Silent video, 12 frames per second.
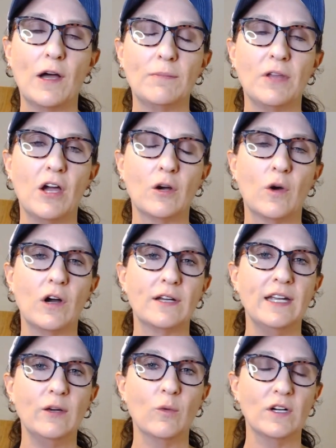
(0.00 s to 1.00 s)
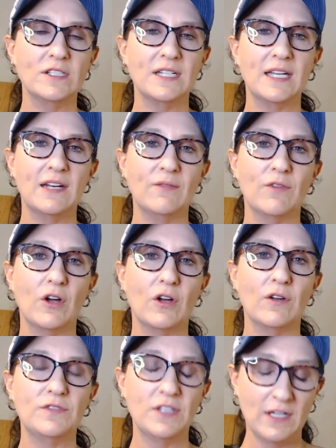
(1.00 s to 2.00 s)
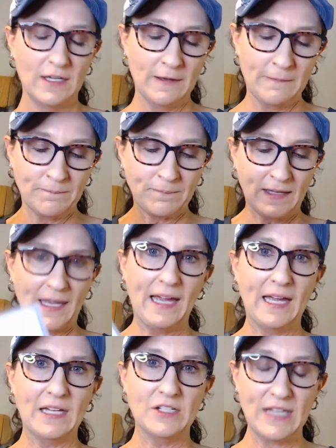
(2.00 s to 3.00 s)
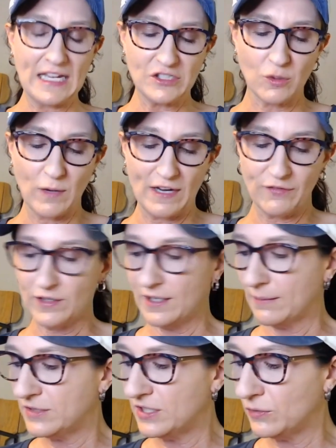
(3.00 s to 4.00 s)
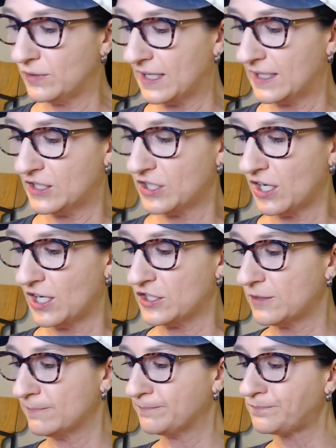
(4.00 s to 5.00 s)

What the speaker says: while block walking want to get involved. And that's a way for them to get in touch.